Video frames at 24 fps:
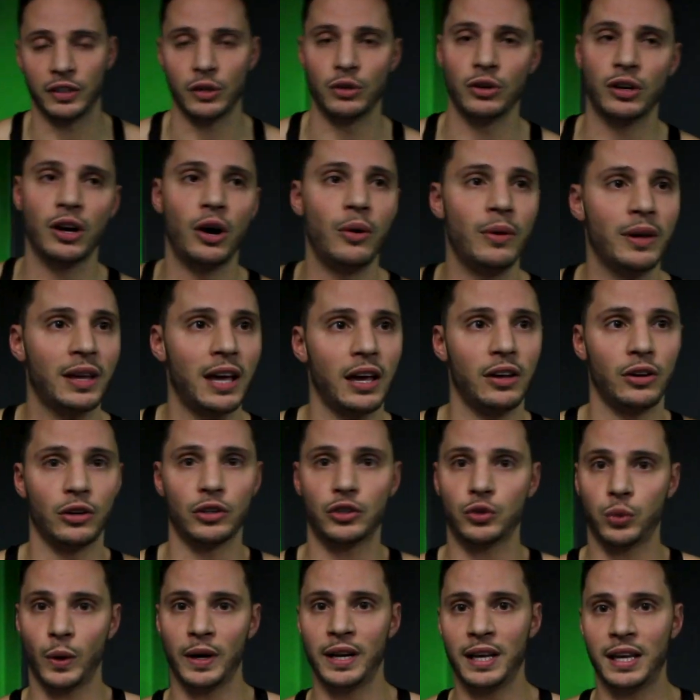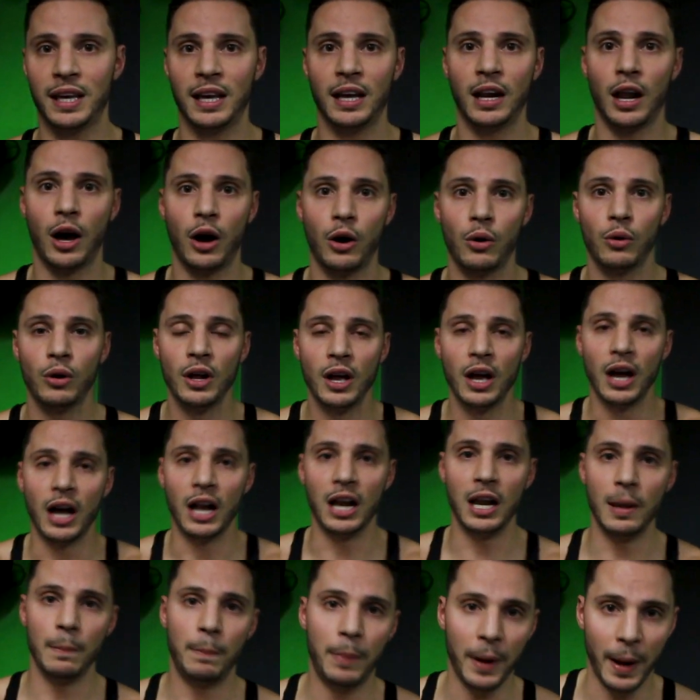So you go and get your 20 kilo
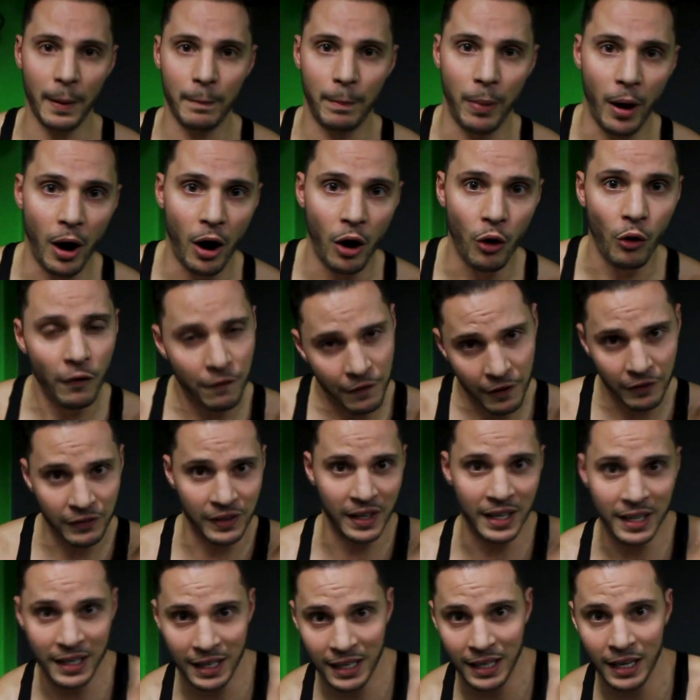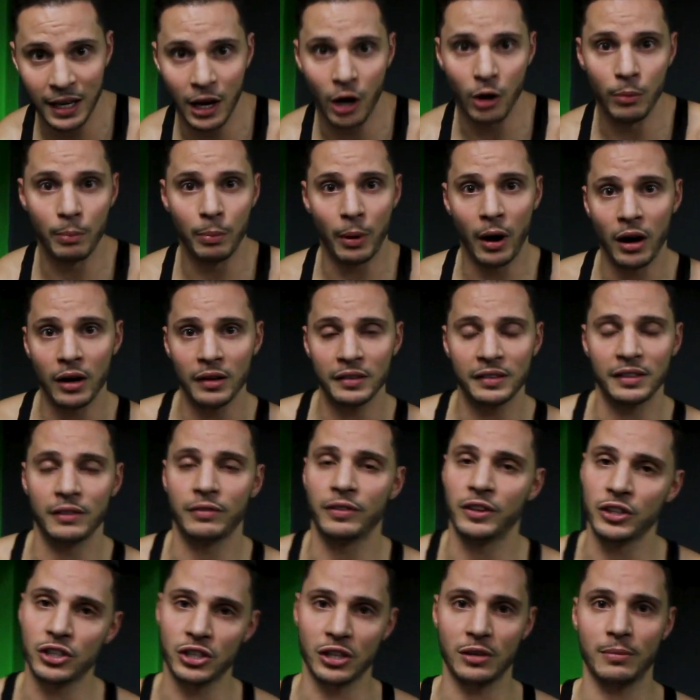Olympic bar or 15 kilo bars
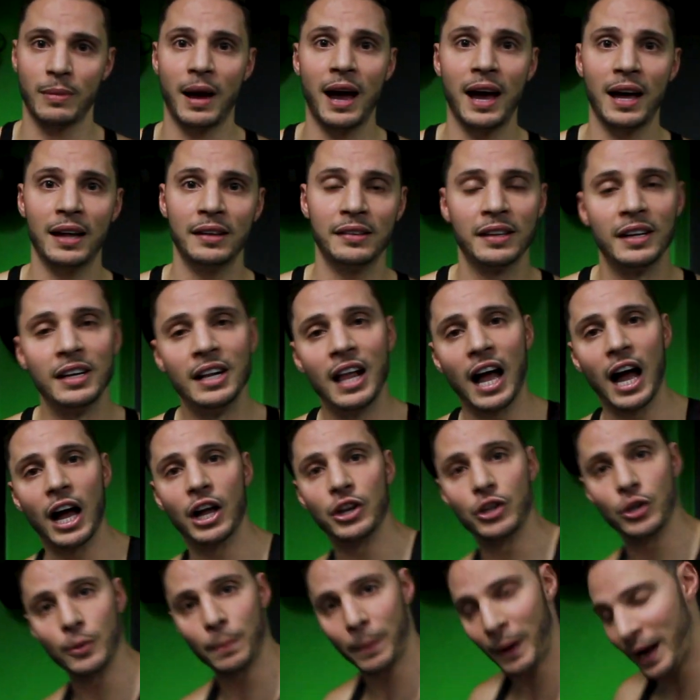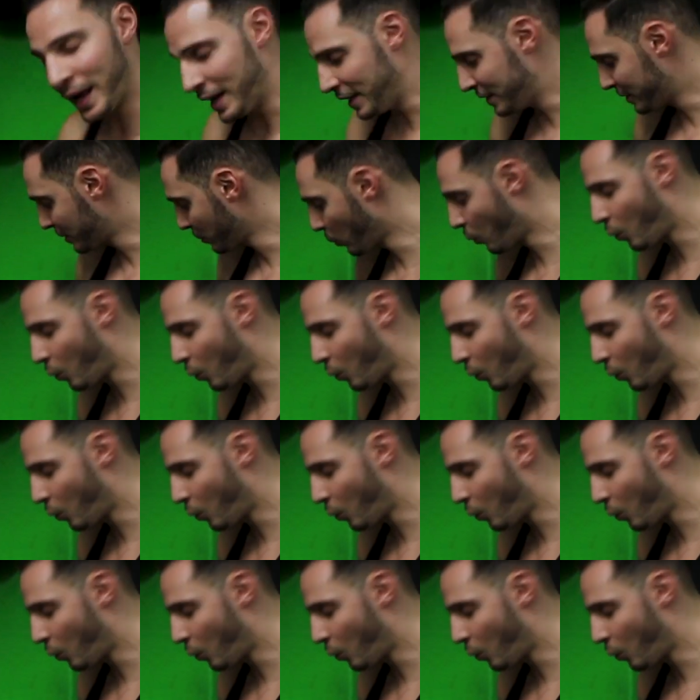if the gym has, and you place